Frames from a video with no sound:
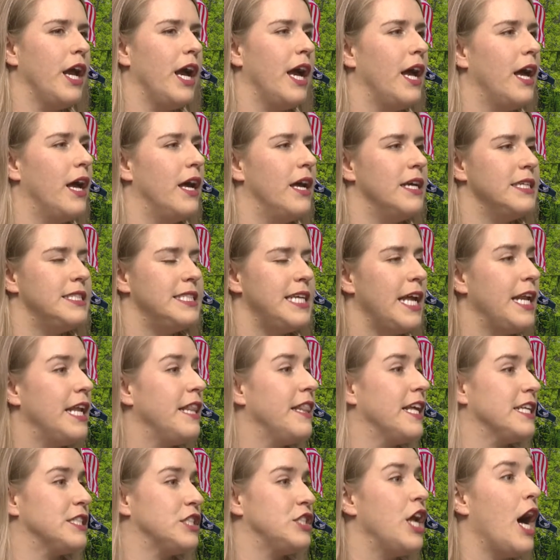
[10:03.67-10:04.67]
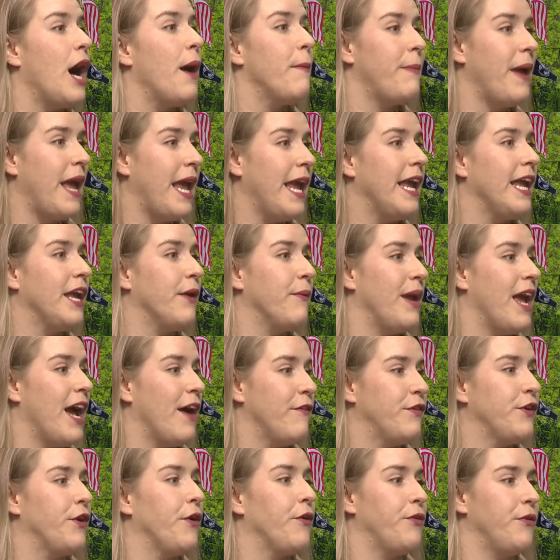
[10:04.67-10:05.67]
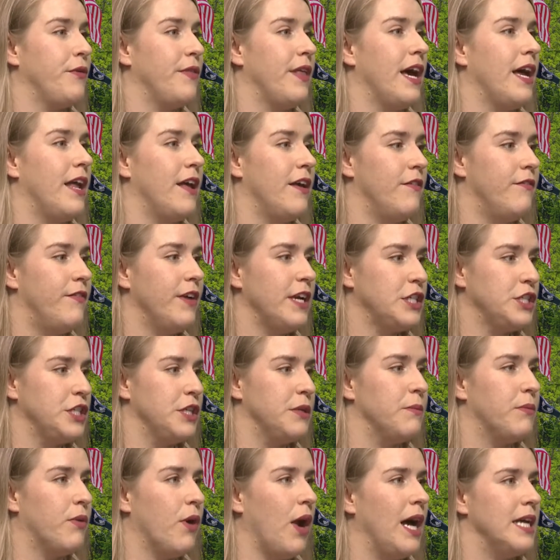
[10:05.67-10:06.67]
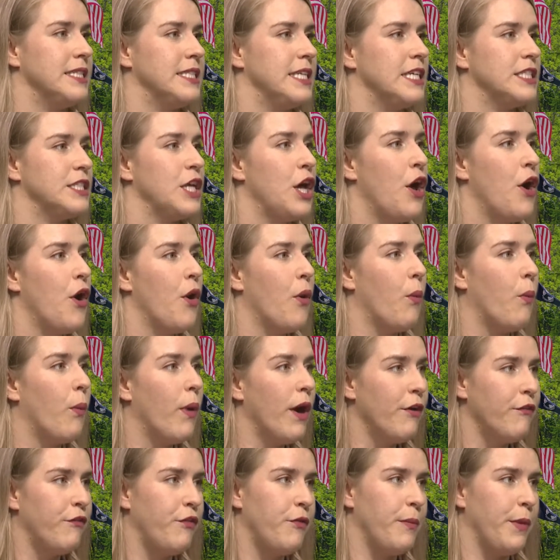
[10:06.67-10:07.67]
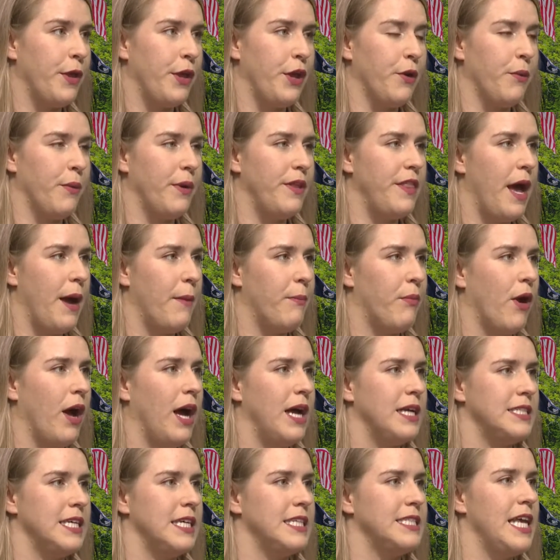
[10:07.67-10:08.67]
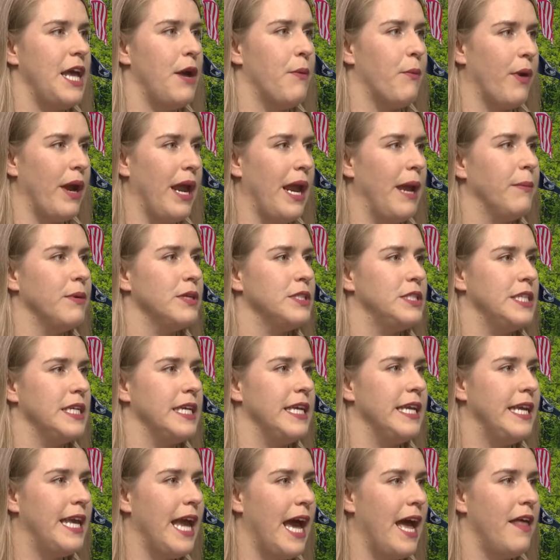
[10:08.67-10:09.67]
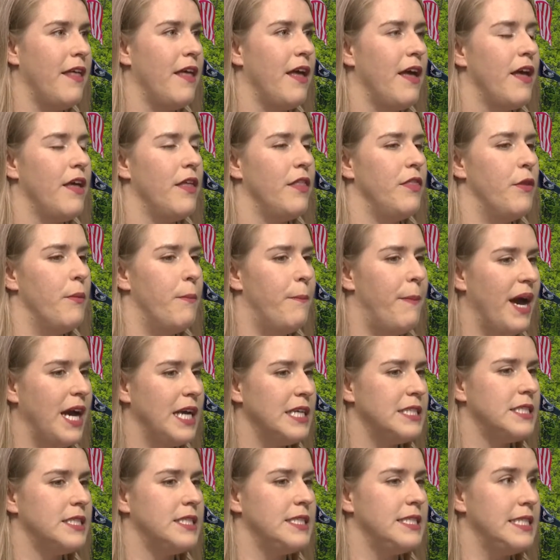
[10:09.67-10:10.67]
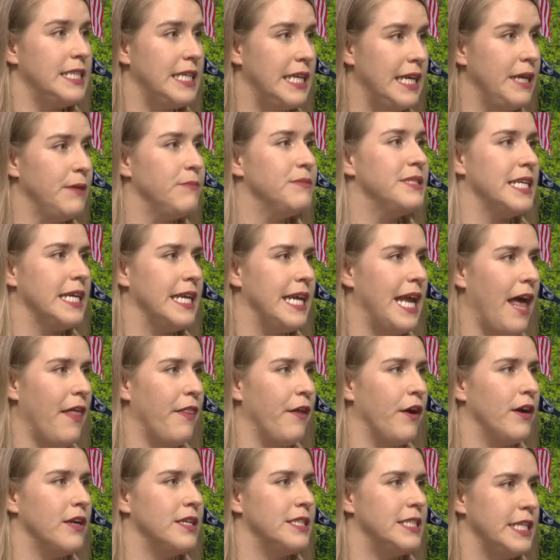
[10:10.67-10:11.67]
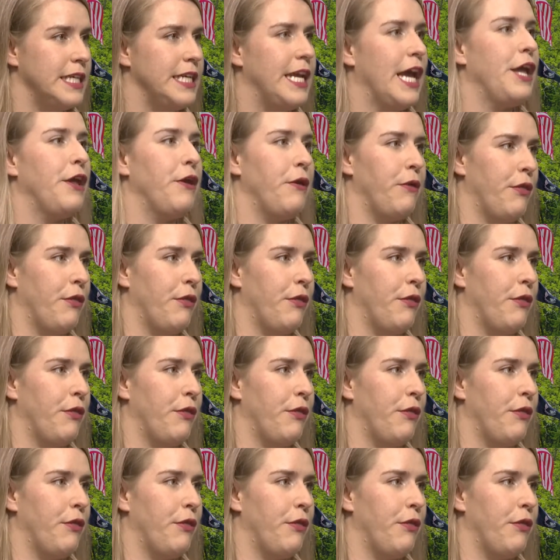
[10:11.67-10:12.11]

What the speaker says: a tenant that's not paying and we have to go through that eviction process, we're familiar with that process and we're able to get the best team together to get you